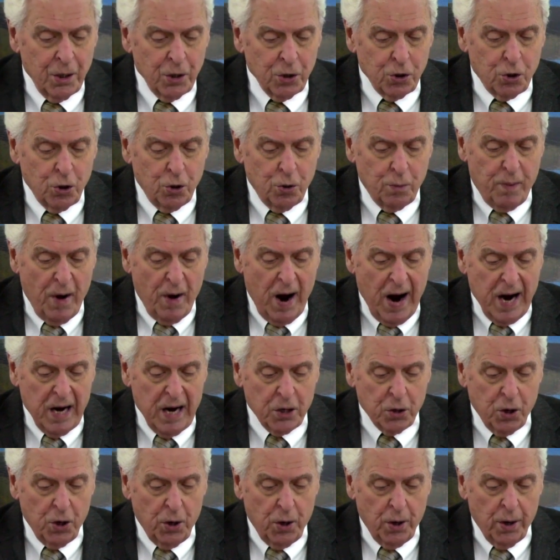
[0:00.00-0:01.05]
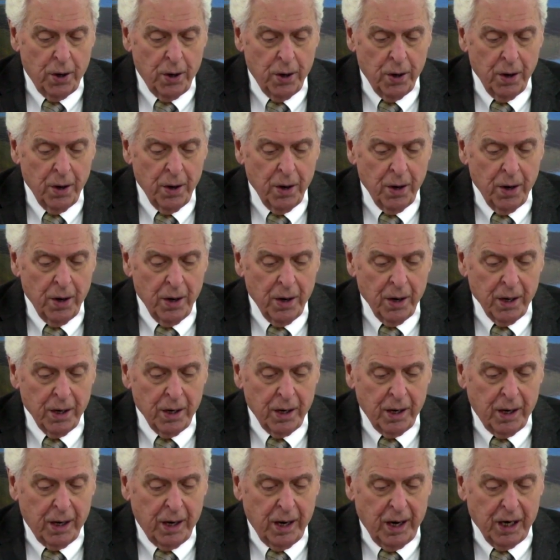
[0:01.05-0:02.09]
To bind their
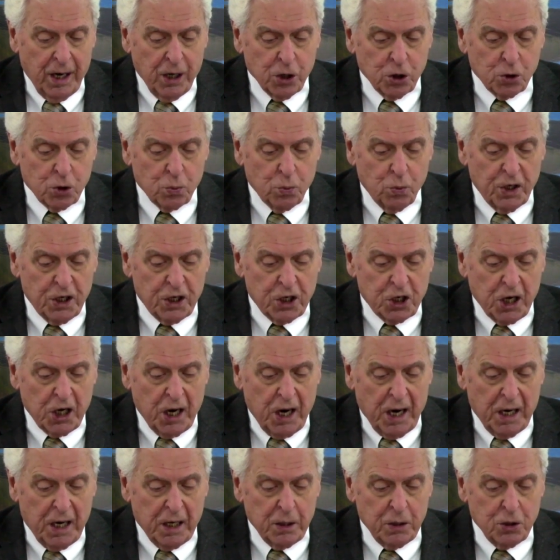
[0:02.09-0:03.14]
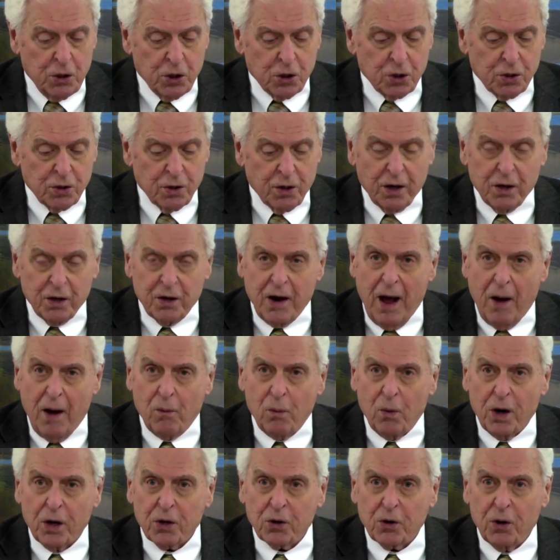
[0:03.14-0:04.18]
kings with chains. Now
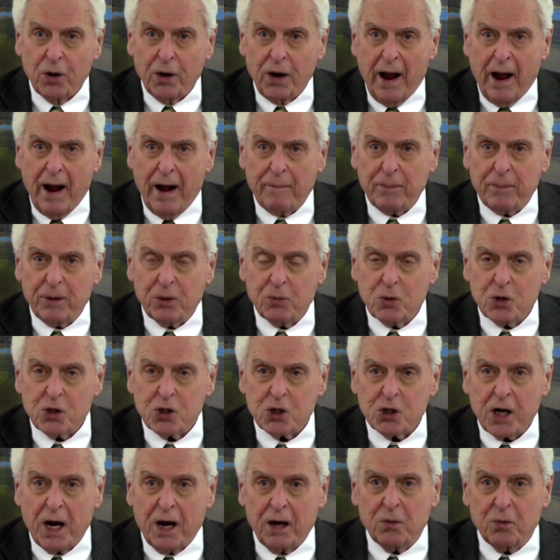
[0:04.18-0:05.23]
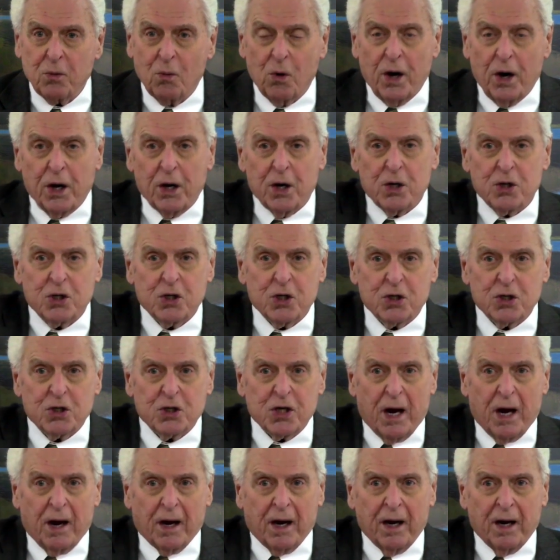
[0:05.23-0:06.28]
what's going to happen with Satan? What does it
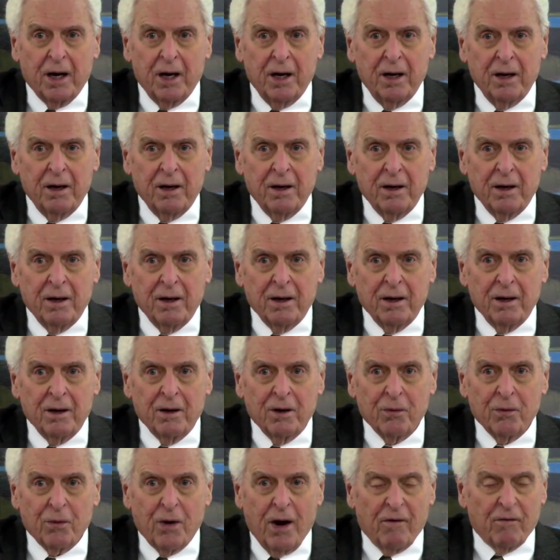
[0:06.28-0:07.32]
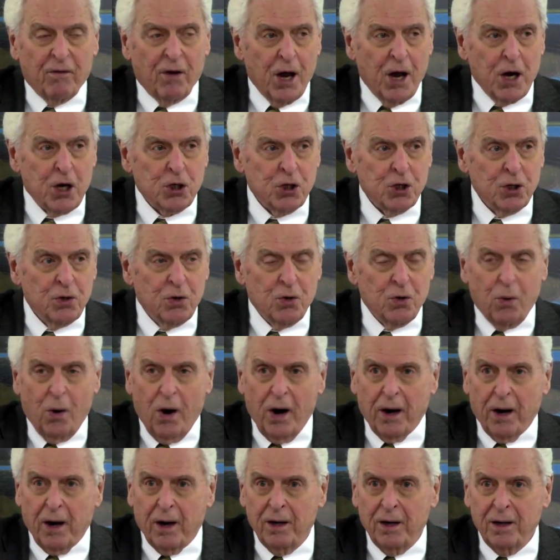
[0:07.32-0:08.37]
say? Revelation
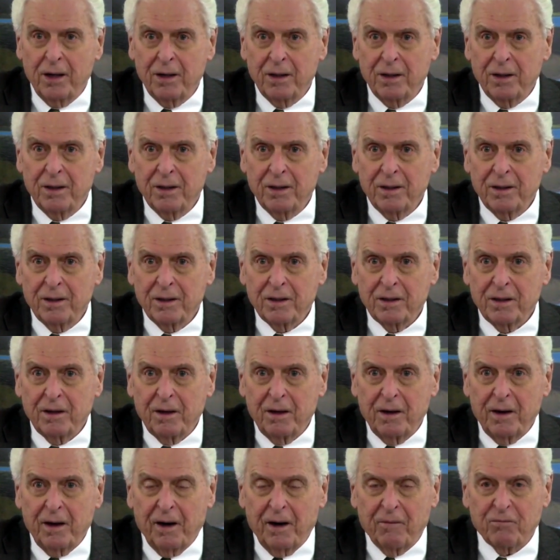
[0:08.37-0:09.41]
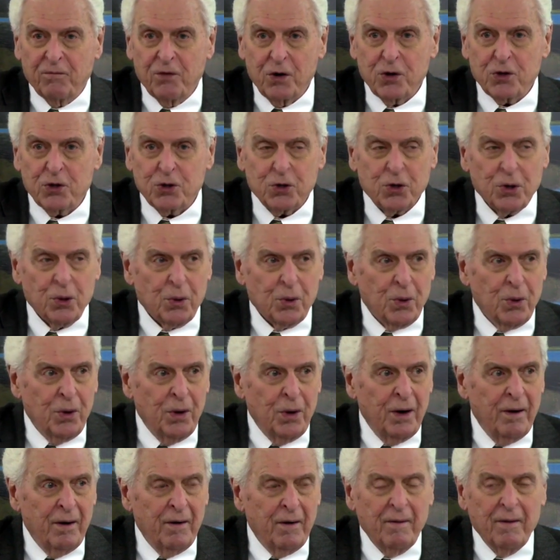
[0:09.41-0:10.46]
20 and verse 2.
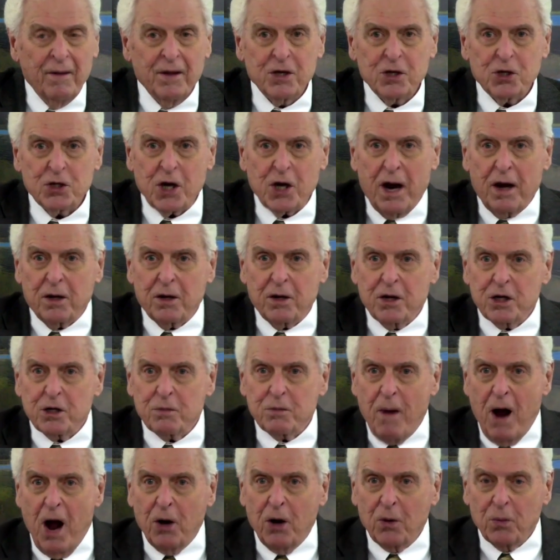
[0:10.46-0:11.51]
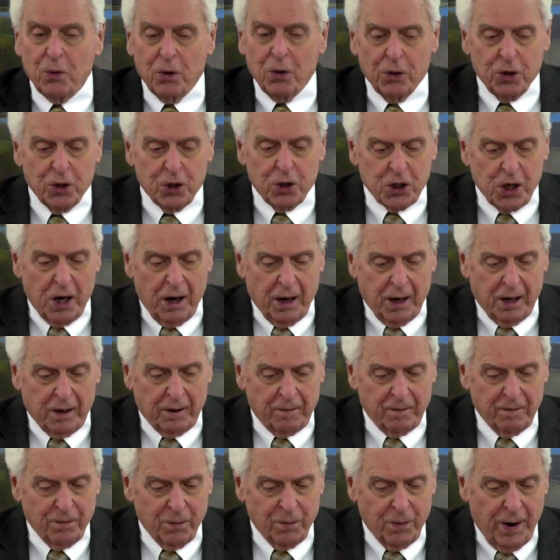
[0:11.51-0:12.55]
Satan is bound with a chain,
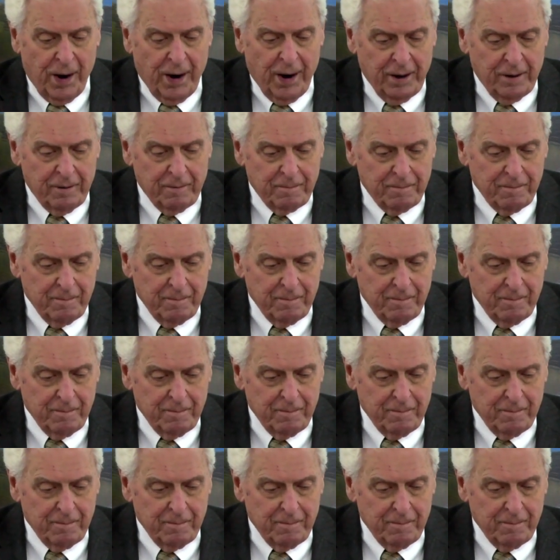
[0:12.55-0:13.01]
right?